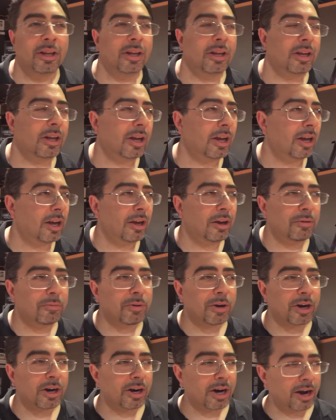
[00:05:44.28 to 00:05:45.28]

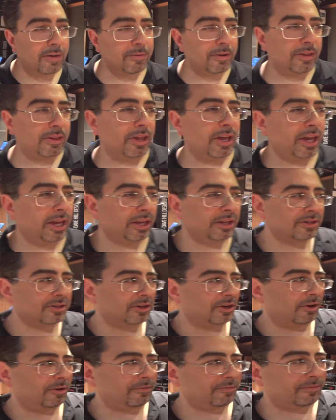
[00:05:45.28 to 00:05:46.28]
where everything is
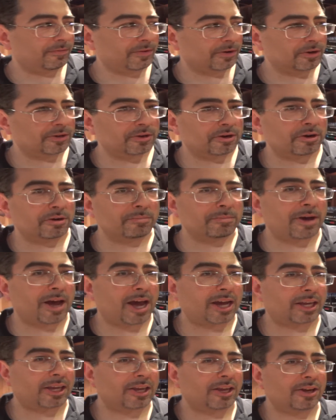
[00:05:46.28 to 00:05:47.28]
further
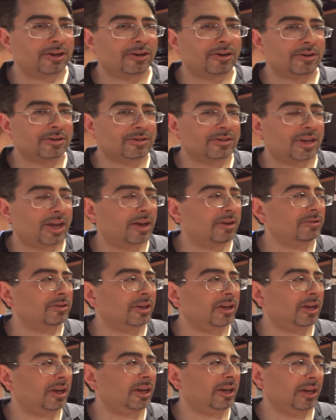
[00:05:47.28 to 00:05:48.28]
back here
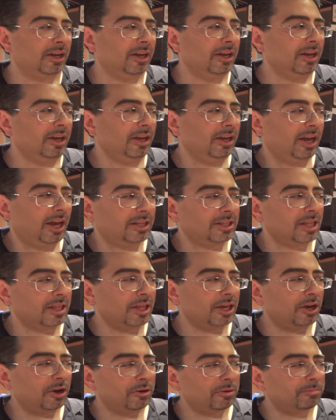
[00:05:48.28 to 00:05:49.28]
sounding, and then
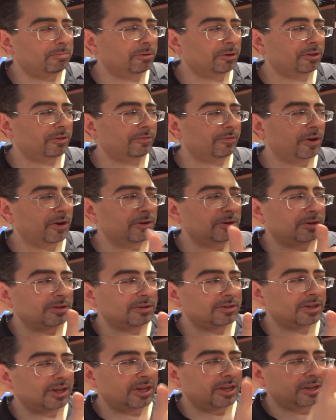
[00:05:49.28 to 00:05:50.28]
they go to put the
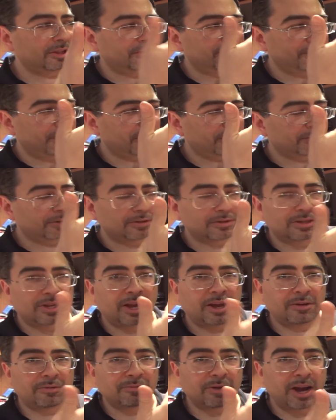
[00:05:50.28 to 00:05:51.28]
vocals in, and the vocals
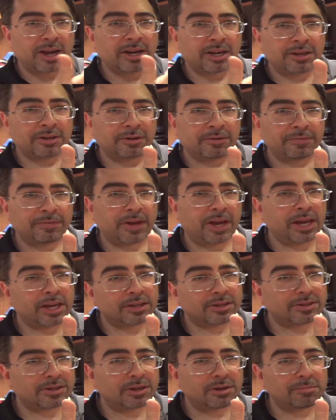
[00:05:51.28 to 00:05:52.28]
sound right in your
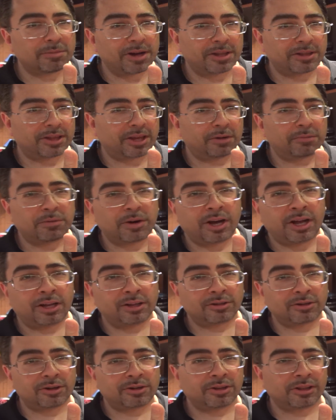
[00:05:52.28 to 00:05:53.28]
face, and you might think, well,
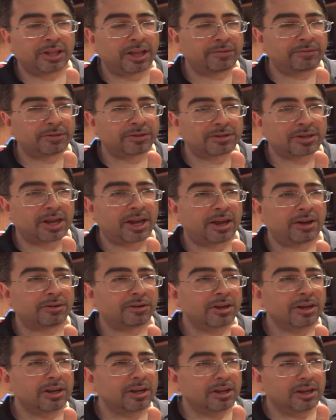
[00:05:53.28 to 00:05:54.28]
turn the levels down.
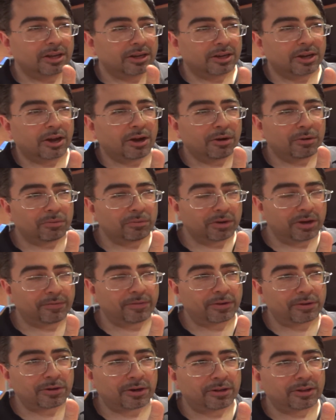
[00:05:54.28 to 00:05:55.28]
No, if
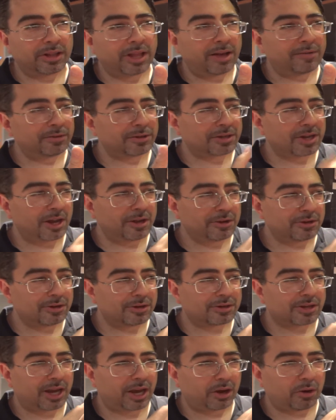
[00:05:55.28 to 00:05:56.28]
you turn the levels down, you
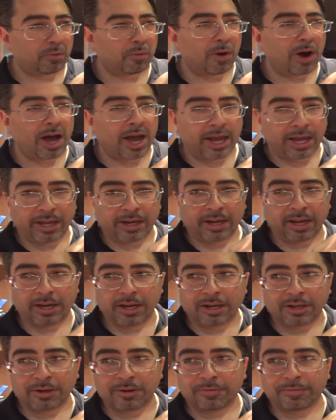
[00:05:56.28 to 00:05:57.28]
just get quiet and
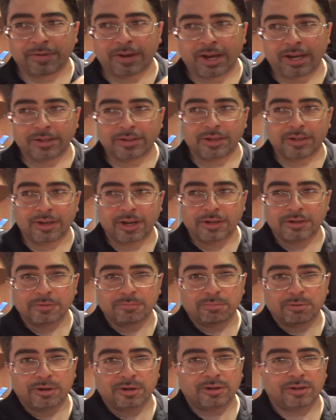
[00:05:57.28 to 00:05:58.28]
in your face. It doesn't
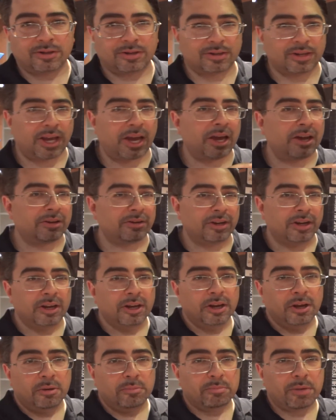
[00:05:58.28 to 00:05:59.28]
push the sound
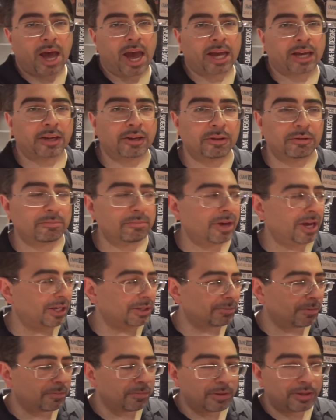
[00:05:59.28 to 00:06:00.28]
back into the
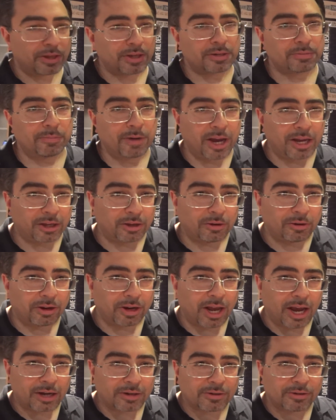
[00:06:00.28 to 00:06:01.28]
mix. But with this mic, you can
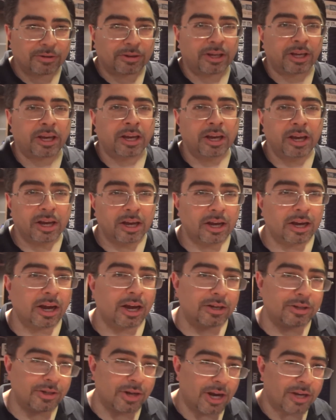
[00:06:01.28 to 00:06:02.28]
actually
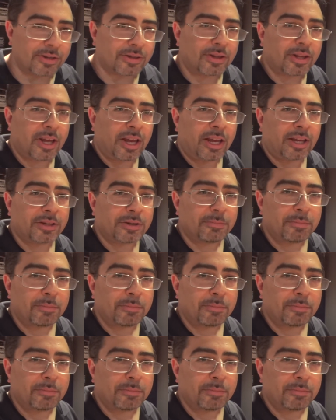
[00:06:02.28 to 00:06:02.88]
adjust things and